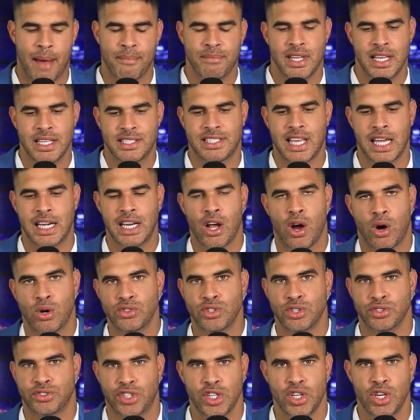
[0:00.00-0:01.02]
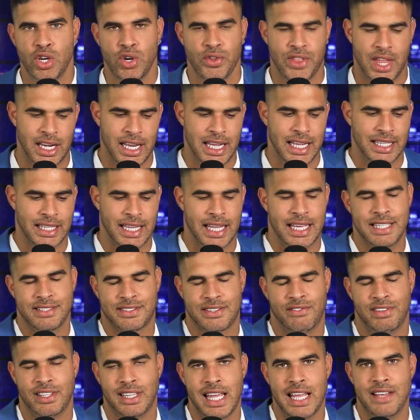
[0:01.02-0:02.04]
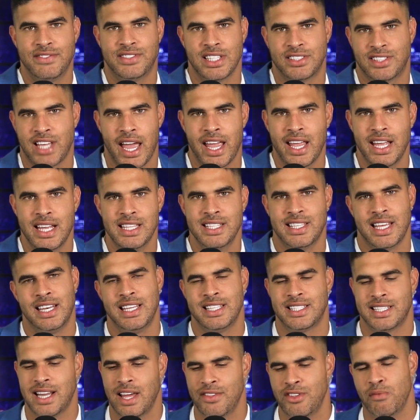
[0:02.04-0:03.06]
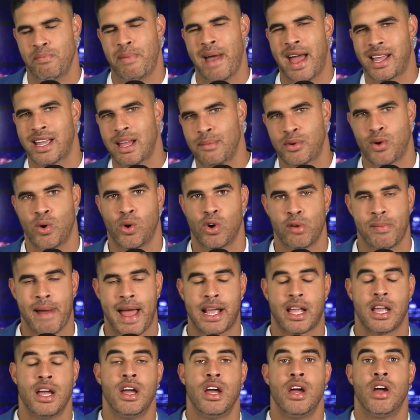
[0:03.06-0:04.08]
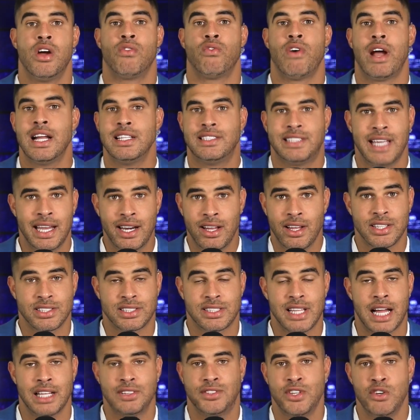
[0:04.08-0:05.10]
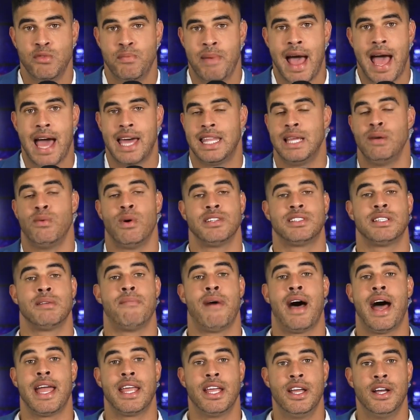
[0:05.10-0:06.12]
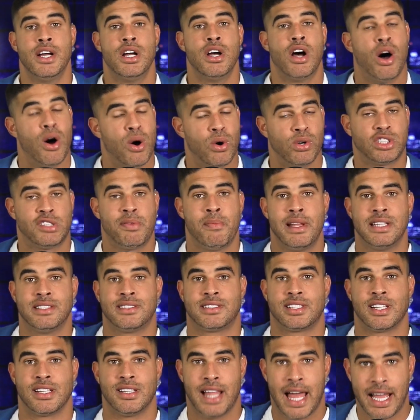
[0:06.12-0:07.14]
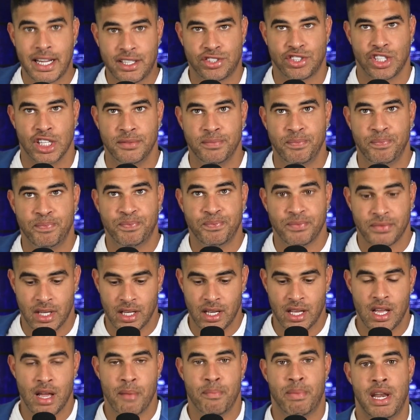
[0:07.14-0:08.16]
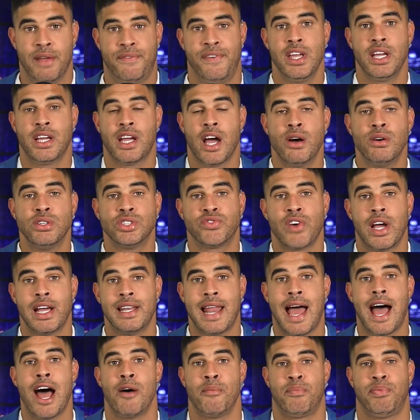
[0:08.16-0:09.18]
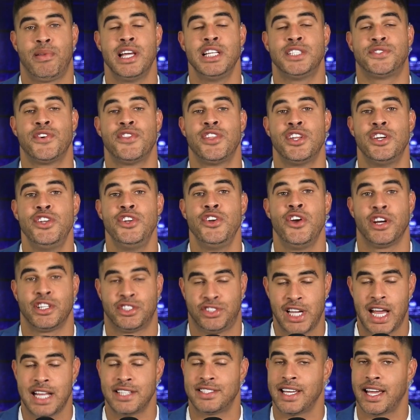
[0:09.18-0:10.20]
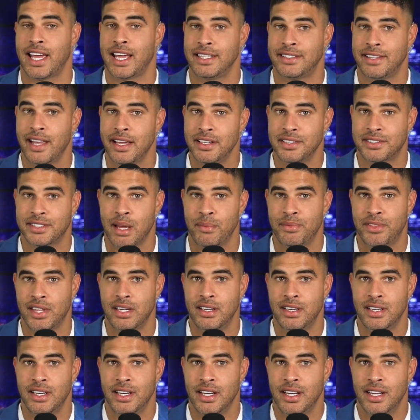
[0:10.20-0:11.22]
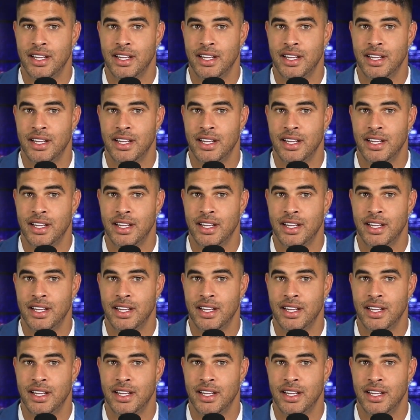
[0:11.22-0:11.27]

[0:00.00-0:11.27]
He's getting older too. Then he leaves the Titans and he's another backup quarterback. Ryan Tannehill is not too bad. He wasn't my ultimate selection. But if he goes right now and plays for the New York Jets, I got to tell you something.